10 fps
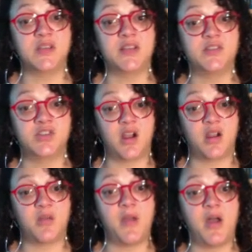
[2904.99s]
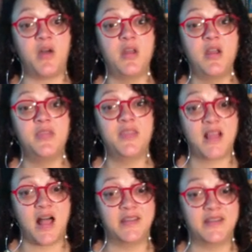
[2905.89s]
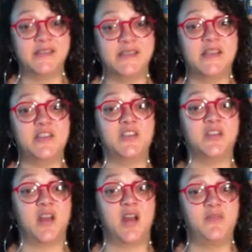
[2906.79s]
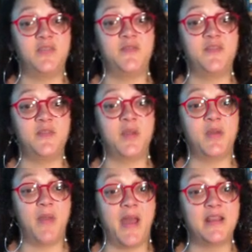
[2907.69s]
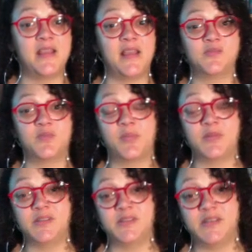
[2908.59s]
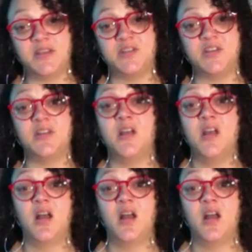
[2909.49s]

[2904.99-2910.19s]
Let's talk about the colonization of the female body as representation